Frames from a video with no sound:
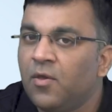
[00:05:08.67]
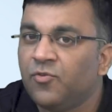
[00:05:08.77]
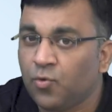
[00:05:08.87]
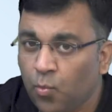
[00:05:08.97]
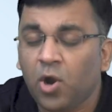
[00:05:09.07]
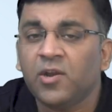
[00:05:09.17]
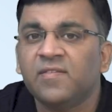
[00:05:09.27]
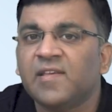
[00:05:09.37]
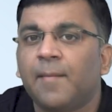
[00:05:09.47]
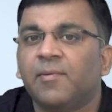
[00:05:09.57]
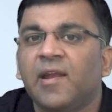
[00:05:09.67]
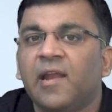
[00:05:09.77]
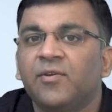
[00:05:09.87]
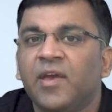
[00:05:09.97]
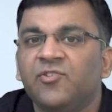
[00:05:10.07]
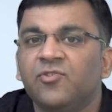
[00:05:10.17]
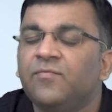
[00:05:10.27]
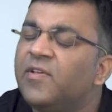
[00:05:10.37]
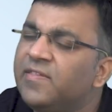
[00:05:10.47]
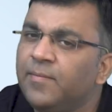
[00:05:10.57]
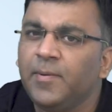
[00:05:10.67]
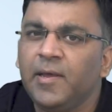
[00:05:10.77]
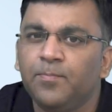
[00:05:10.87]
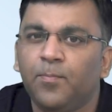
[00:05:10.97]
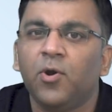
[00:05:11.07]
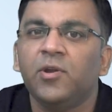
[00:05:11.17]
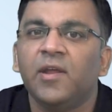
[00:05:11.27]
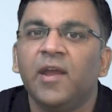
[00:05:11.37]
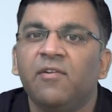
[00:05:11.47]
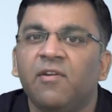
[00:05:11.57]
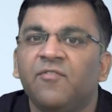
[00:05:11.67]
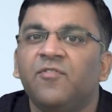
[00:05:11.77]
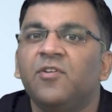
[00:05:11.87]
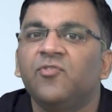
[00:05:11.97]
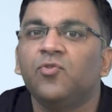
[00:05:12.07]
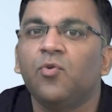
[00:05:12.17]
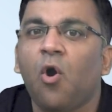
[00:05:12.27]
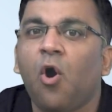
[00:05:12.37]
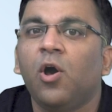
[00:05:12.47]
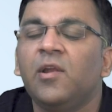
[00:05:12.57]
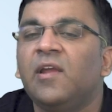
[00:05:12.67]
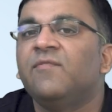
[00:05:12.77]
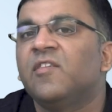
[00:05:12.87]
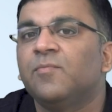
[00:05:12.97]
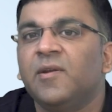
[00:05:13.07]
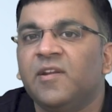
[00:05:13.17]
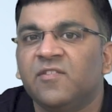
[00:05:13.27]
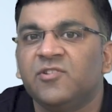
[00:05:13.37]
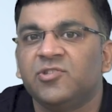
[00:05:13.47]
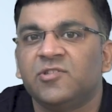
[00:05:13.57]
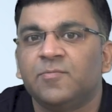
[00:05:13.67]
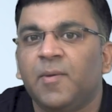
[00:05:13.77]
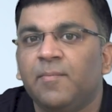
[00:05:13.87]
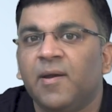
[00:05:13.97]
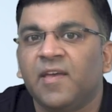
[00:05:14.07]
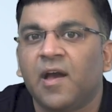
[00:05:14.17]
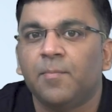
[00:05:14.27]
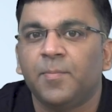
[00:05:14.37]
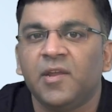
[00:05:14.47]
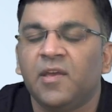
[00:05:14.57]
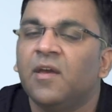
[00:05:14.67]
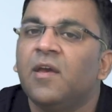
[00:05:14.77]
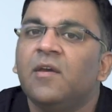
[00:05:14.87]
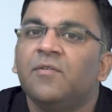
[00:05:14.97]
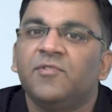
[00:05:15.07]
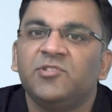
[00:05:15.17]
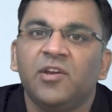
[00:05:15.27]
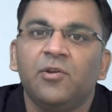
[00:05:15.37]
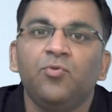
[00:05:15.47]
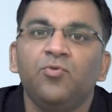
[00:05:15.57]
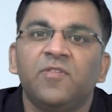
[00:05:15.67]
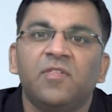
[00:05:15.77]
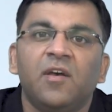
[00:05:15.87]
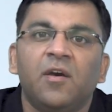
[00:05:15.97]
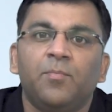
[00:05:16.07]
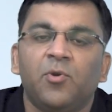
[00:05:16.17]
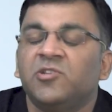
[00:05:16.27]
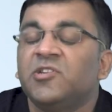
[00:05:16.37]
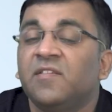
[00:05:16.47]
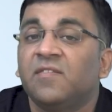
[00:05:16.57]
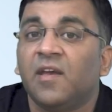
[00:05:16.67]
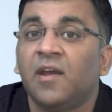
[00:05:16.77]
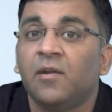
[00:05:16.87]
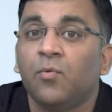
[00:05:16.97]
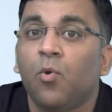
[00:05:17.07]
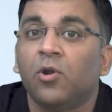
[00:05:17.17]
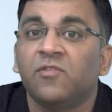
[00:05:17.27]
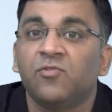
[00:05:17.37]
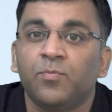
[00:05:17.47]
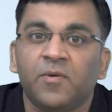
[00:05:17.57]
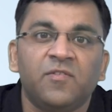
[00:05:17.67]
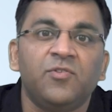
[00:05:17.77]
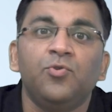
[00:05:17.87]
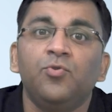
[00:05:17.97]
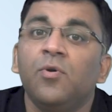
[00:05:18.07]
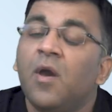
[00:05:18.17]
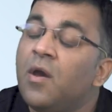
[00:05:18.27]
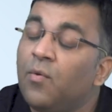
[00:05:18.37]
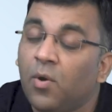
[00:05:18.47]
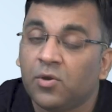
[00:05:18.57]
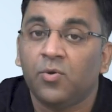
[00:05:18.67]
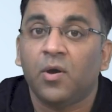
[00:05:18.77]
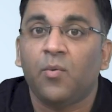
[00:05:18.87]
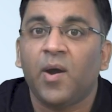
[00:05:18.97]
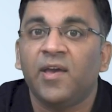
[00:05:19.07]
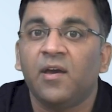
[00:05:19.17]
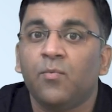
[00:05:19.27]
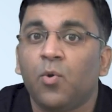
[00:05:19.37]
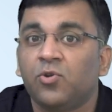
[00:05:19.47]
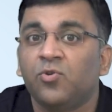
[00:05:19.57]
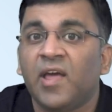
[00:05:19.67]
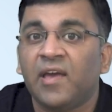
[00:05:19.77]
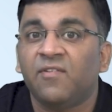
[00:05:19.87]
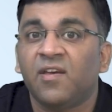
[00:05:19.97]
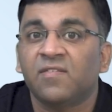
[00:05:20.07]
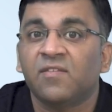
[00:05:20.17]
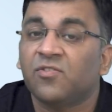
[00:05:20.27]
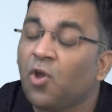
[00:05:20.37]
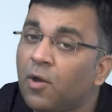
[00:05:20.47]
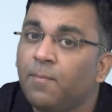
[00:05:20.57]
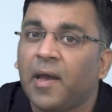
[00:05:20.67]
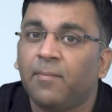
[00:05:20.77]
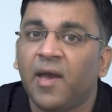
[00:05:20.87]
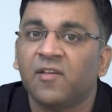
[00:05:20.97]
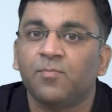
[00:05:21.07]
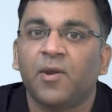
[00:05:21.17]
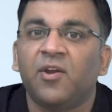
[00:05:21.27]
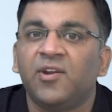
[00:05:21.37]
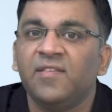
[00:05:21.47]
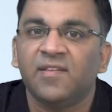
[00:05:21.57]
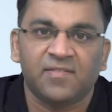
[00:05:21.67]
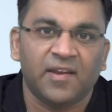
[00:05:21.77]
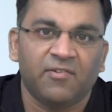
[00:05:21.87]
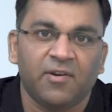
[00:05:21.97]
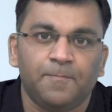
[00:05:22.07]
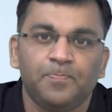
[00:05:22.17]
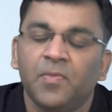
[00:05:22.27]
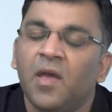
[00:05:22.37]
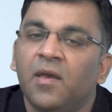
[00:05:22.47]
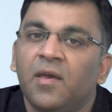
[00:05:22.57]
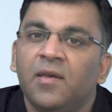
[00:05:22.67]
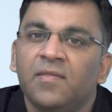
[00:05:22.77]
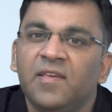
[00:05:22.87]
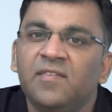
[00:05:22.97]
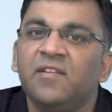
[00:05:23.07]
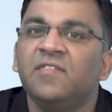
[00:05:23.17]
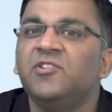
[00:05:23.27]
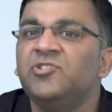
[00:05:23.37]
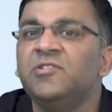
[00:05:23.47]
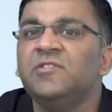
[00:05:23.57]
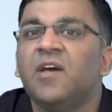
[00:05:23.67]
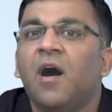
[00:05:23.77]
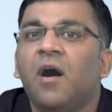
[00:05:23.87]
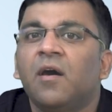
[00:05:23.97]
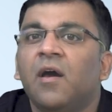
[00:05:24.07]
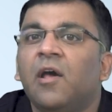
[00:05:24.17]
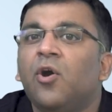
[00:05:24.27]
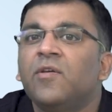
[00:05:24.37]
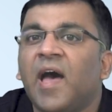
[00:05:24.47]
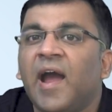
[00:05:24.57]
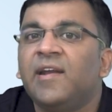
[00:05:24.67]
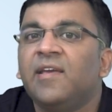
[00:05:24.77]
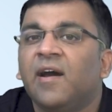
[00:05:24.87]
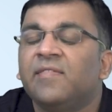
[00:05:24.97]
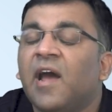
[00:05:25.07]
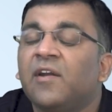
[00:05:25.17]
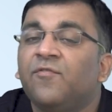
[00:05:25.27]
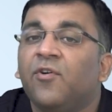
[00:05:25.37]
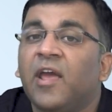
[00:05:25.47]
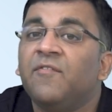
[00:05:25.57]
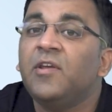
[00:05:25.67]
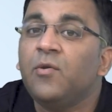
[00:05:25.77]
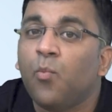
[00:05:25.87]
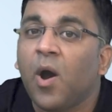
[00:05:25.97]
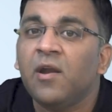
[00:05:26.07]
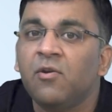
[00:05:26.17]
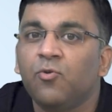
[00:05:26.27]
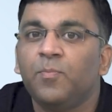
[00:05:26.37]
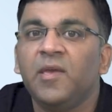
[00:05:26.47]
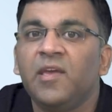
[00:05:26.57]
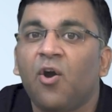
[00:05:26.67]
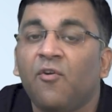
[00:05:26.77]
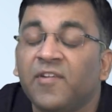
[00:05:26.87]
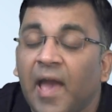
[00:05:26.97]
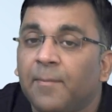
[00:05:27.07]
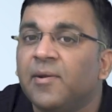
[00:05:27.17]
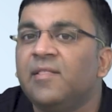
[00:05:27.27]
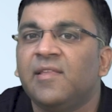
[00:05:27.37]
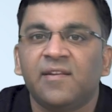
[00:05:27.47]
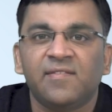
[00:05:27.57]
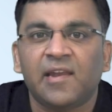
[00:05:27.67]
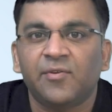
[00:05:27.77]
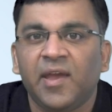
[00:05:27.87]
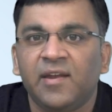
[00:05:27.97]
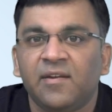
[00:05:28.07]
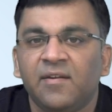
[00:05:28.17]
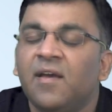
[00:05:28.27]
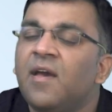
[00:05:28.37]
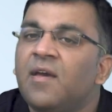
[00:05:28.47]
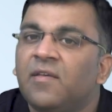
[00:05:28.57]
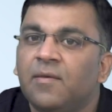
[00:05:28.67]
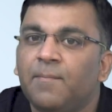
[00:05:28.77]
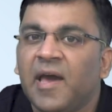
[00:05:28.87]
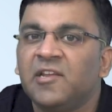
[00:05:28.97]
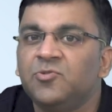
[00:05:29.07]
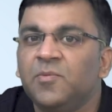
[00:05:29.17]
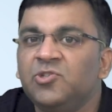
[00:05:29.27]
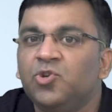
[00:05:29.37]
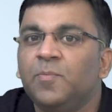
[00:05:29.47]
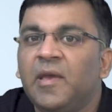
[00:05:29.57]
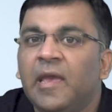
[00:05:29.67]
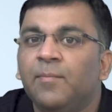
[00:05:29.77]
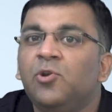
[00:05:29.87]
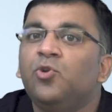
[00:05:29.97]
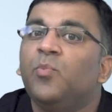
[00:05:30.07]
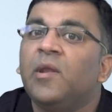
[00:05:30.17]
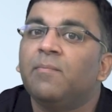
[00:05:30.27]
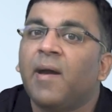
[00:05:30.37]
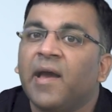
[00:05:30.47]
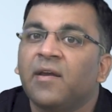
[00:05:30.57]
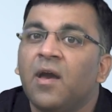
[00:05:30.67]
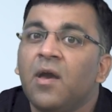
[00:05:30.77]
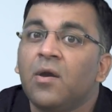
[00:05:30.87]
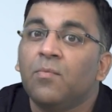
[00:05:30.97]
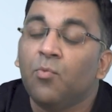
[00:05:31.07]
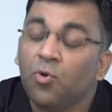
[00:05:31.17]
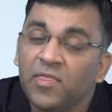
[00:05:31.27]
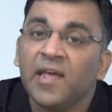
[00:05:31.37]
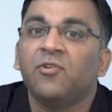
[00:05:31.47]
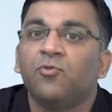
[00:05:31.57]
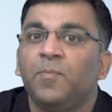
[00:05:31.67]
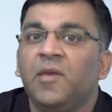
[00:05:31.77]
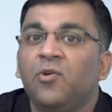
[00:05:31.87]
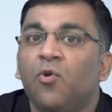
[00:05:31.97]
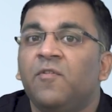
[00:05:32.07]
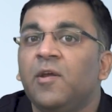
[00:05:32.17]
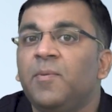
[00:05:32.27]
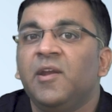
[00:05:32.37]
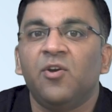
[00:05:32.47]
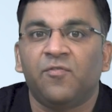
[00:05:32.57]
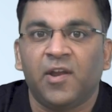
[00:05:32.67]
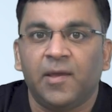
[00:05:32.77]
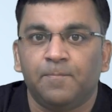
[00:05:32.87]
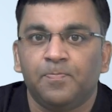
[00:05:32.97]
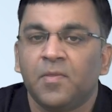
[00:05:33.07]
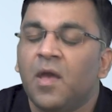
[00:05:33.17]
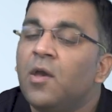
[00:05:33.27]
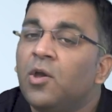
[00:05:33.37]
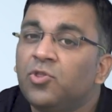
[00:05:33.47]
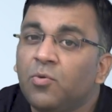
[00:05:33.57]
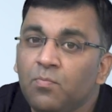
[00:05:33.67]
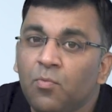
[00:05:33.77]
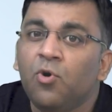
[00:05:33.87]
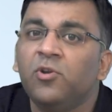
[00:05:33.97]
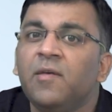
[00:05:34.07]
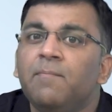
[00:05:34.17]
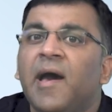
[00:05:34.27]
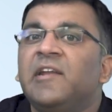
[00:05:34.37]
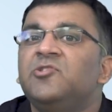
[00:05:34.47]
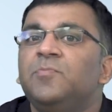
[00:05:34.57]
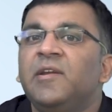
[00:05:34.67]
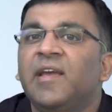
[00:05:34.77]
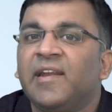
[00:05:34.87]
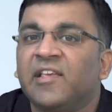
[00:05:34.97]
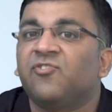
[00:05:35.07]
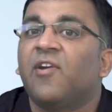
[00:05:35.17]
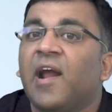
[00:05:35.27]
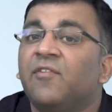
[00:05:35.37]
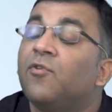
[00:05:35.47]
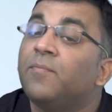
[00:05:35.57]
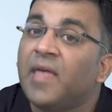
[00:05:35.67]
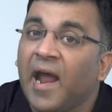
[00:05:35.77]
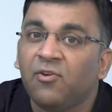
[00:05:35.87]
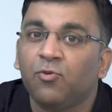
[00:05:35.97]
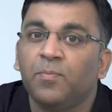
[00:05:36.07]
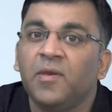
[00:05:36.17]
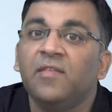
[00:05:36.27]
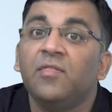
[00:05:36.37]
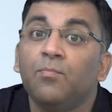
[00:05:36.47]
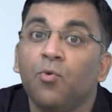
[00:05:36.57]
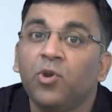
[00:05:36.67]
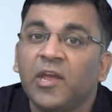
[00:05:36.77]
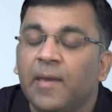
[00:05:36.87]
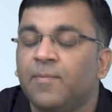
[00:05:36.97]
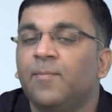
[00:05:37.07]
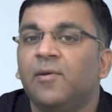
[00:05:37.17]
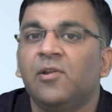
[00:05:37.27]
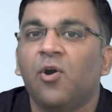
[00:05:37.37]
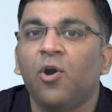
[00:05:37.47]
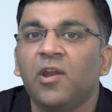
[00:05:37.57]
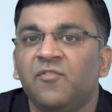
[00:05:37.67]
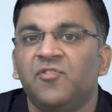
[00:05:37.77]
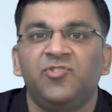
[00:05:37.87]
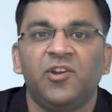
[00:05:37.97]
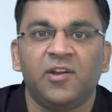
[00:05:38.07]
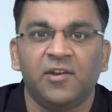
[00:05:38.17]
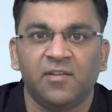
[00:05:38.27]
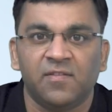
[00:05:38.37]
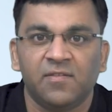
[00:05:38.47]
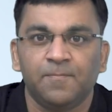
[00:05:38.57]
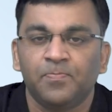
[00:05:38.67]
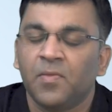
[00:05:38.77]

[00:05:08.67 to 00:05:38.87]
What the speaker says: So what is capital allocation? Well, simply put, it refers to all investment decisions made by the company, which includes the projects it wants to pursue, what to acquire, what to divest, stock buybacks, priorities, etc. These decisions are along the idea that for every 1 rupee of capital that is allocated, the management should be able to win back more than a rupee over a period of time. The more the management can extract from that rupee, the more capable or efficient it is.